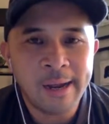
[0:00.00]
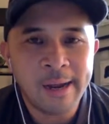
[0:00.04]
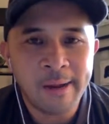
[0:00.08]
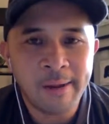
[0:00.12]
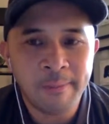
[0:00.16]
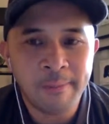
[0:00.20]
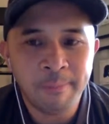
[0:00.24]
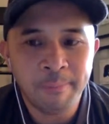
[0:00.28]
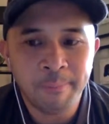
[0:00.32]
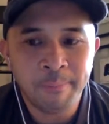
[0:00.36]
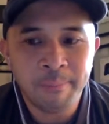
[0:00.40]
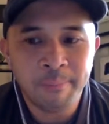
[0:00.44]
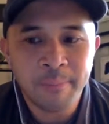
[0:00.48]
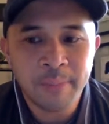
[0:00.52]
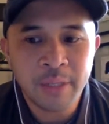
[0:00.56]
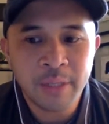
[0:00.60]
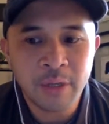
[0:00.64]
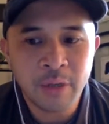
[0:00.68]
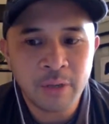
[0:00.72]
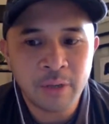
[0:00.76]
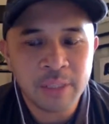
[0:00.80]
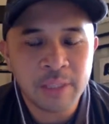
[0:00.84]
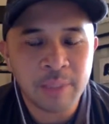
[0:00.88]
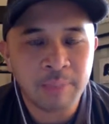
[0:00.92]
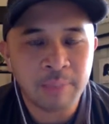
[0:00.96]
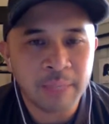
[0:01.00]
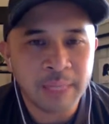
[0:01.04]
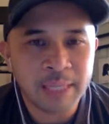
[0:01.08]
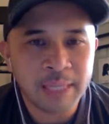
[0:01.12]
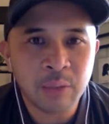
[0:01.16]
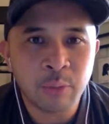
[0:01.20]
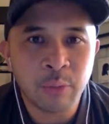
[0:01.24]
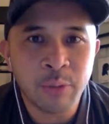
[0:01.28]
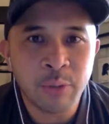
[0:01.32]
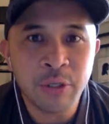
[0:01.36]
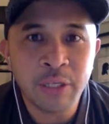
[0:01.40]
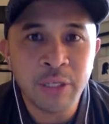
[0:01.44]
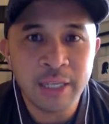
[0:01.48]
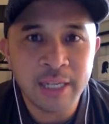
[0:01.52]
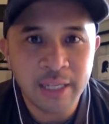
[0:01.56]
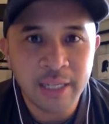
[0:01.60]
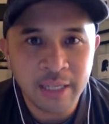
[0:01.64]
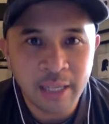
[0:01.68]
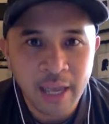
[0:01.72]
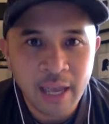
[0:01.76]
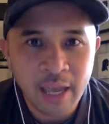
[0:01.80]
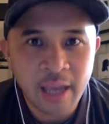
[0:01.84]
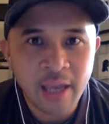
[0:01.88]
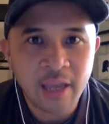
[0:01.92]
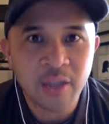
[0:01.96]
Um, you know, it's a place where you can
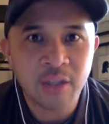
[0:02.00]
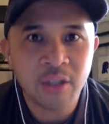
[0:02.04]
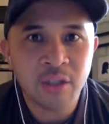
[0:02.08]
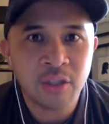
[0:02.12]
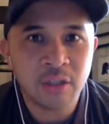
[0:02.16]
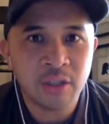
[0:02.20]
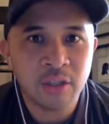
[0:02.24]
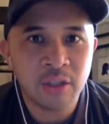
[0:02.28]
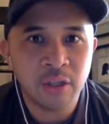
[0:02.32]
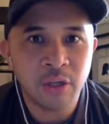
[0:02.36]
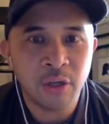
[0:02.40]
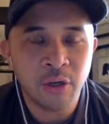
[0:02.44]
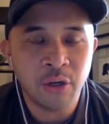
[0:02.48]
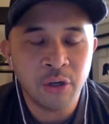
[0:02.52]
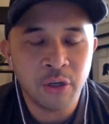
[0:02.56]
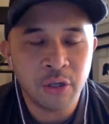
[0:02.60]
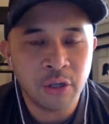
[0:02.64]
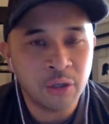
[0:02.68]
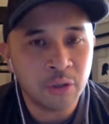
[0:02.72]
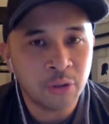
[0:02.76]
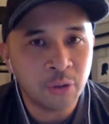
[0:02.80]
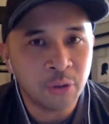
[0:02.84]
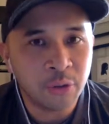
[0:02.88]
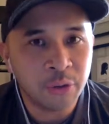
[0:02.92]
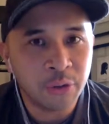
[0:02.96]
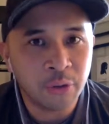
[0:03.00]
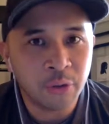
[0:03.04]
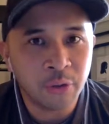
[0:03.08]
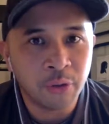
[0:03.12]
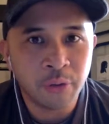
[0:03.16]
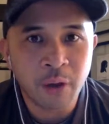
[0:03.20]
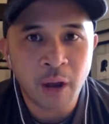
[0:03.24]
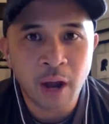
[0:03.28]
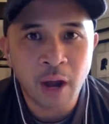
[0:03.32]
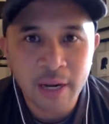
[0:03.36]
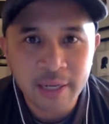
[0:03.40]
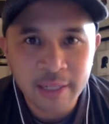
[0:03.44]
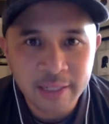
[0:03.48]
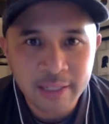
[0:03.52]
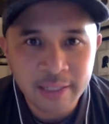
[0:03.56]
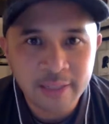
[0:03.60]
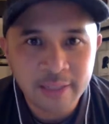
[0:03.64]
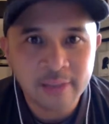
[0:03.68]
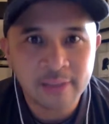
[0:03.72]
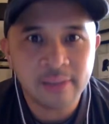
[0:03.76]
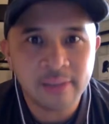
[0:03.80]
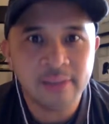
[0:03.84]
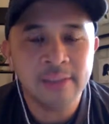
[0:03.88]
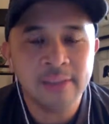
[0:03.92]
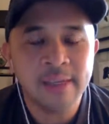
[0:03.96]
engage, you know, you can grow your own
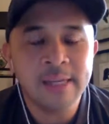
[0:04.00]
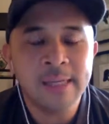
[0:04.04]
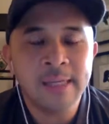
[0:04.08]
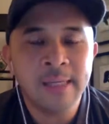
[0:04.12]
audience.